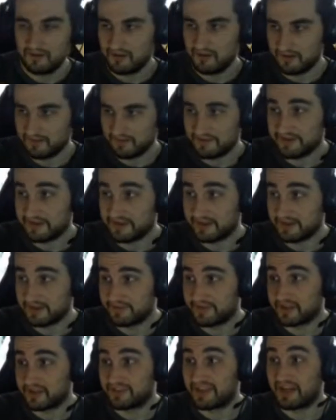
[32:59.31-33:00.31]

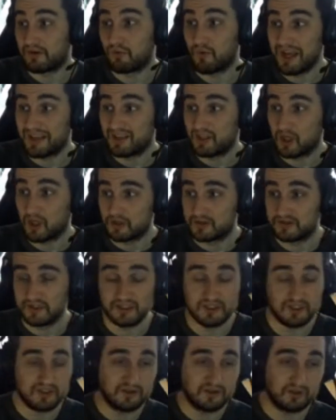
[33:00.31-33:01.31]
the right
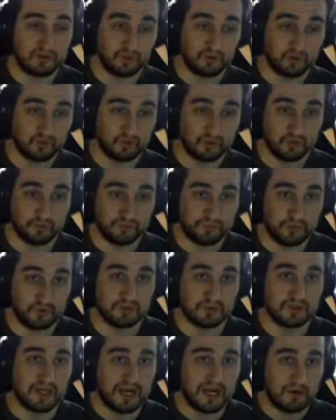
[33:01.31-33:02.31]
context to
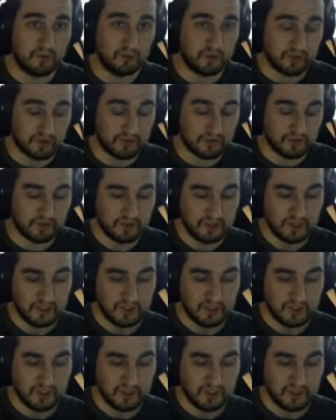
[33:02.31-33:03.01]
put our